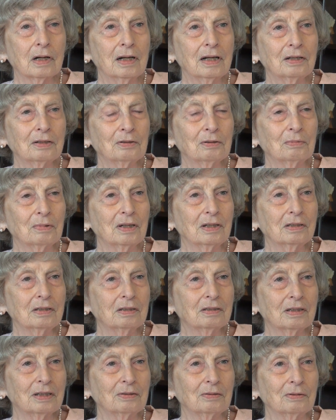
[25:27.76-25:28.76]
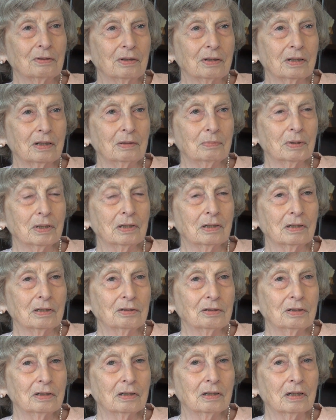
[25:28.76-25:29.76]
I had no idea, and I don't think anybody
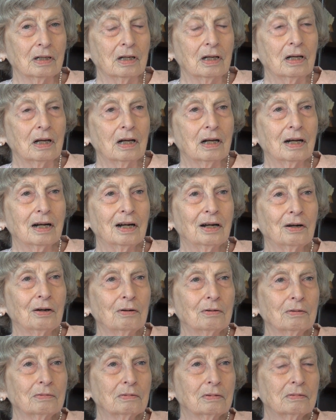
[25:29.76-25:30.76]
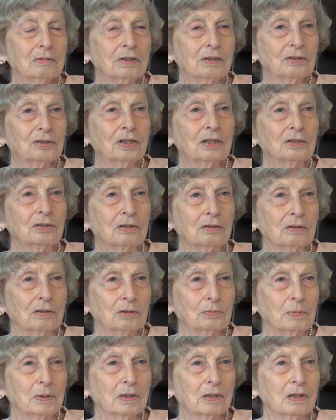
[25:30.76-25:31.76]
else did, how essential
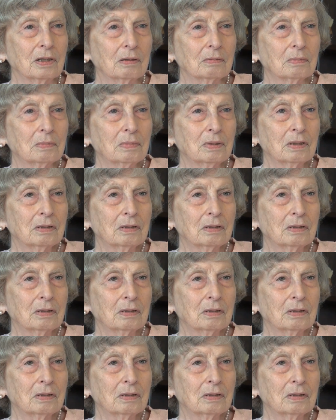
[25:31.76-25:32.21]
this became.